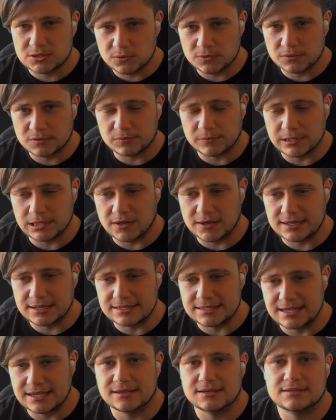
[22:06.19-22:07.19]
2 or 3 light
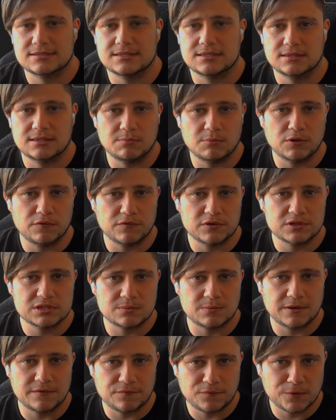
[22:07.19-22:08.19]
attacks and then move on
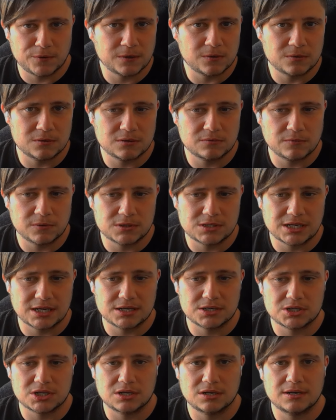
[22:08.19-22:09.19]
to my Void Gauntlet
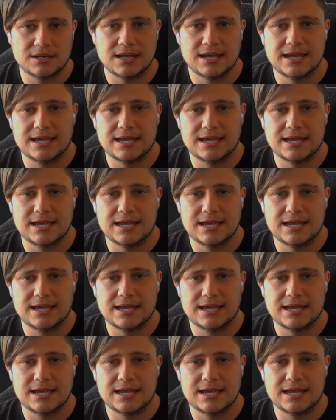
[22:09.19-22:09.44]
rotation,